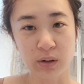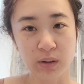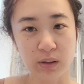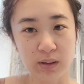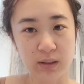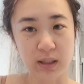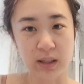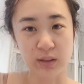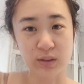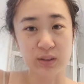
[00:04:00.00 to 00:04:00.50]
how
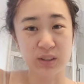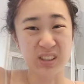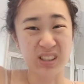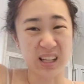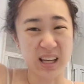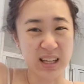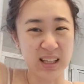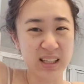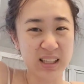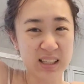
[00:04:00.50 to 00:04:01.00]
long that could
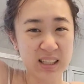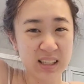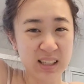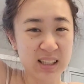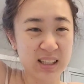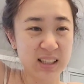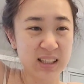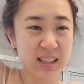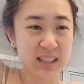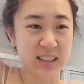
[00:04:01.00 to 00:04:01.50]
take.
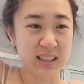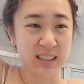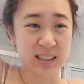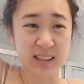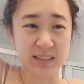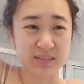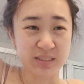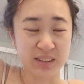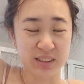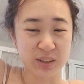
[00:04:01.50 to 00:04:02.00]
I
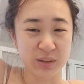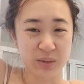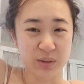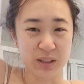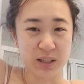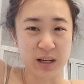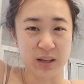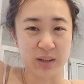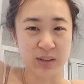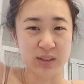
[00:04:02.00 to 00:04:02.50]
definitely don't
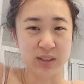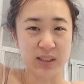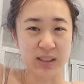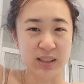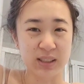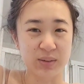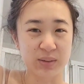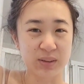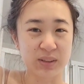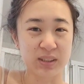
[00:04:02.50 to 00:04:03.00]
think I could see
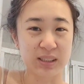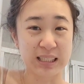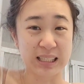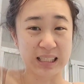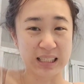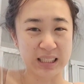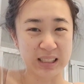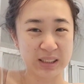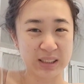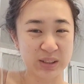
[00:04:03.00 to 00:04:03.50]
anyone
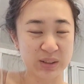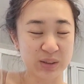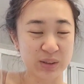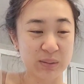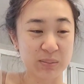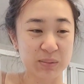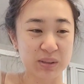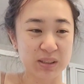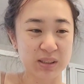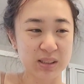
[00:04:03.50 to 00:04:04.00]
today, so
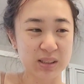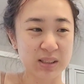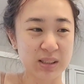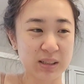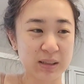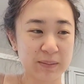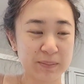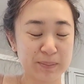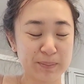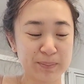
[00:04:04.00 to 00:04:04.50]
I'm just
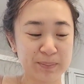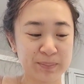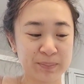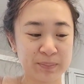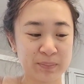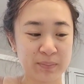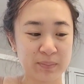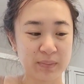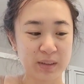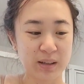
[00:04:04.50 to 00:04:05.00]

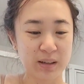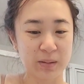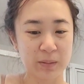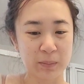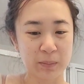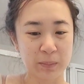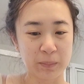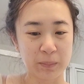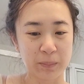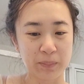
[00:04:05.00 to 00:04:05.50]

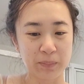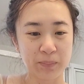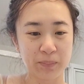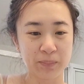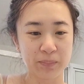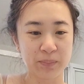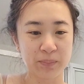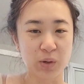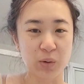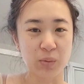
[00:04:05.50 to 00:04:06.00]
um,
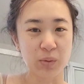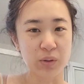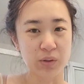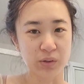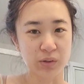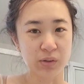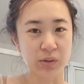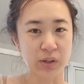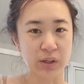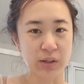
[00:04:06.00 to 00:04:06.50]
going to a
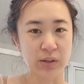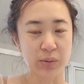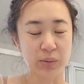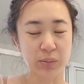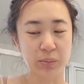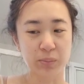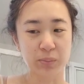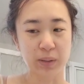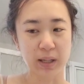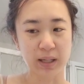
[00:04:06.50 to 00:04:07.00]

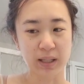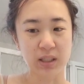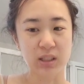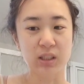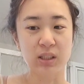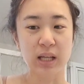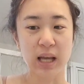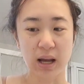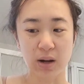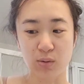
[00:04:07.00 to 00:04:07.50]

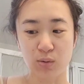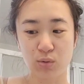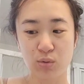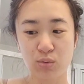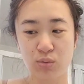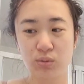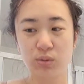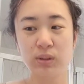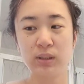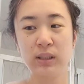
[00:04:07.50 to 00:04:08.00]
chiropractor
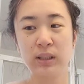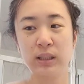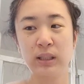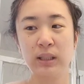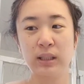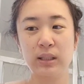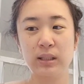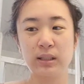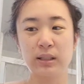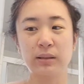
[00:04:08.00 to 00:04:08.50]

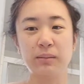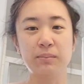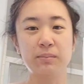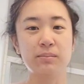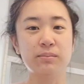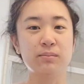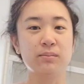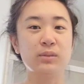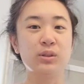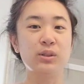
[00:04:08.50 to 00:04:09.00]
now
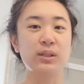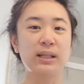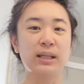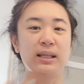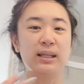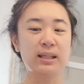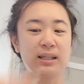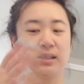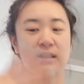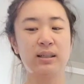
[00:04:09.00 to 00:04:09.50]
today.
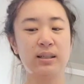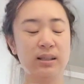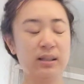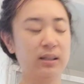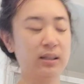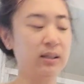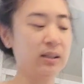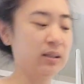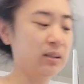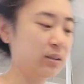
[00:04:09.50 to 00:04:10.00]

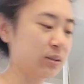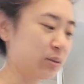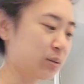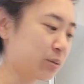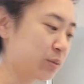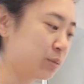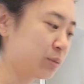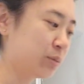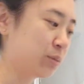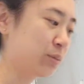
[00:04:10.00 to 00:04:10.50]

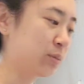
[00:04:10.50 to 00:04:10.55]
So